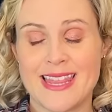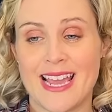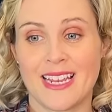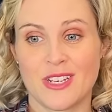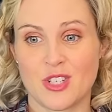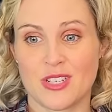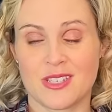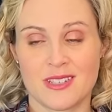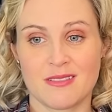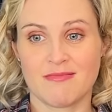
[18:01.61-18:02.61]
that can
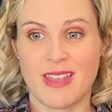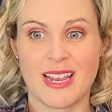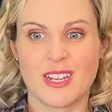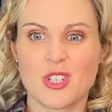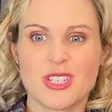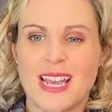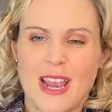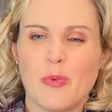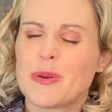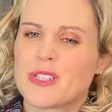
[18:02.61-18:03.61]
just
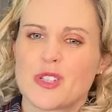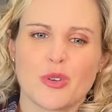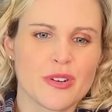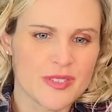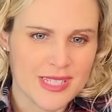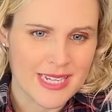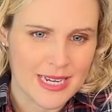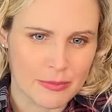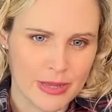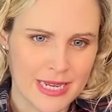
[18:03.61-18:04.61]
help it to sort of stay
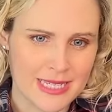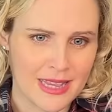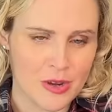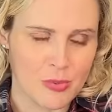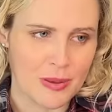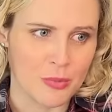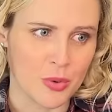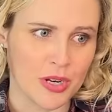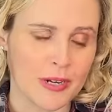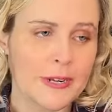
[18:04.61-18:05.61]
in place a little bit
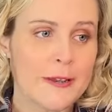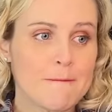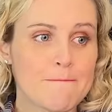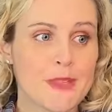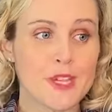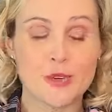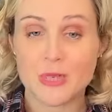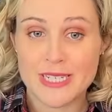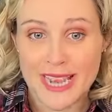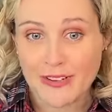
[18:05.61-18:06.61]
more. You
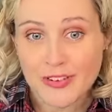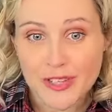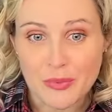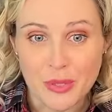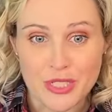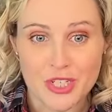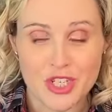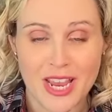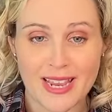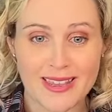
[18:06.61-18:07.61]
definitely want to
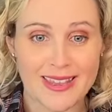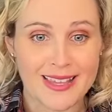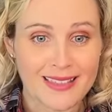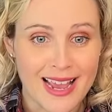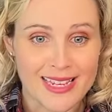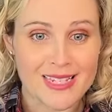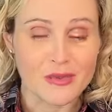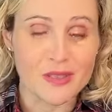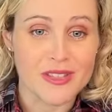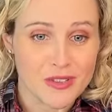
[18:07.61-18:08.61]
check that the elastic
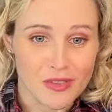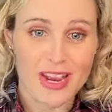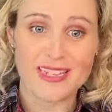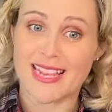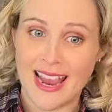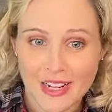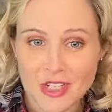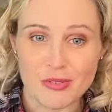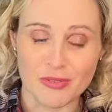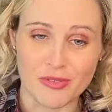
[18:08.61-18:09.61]
was at the right
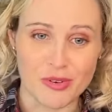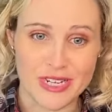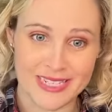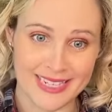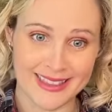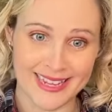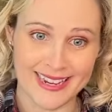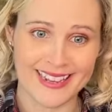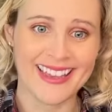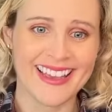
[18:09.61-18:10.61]
tension before you did that.